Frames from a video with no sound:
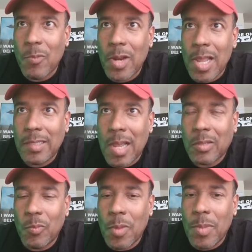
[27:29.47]
when I
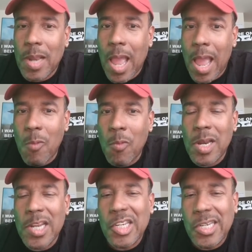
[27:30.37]
talk to women, I
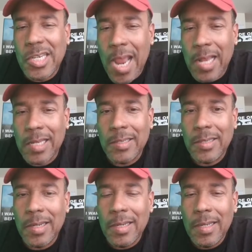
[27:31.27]
want to
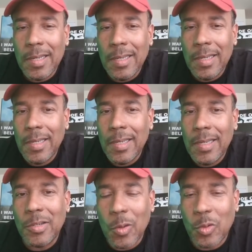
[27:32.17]
challenge
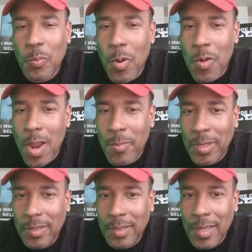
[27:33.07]
their social
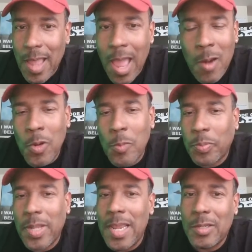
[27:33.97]
programming. I don't
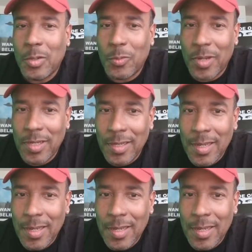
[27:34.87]
want to play into it.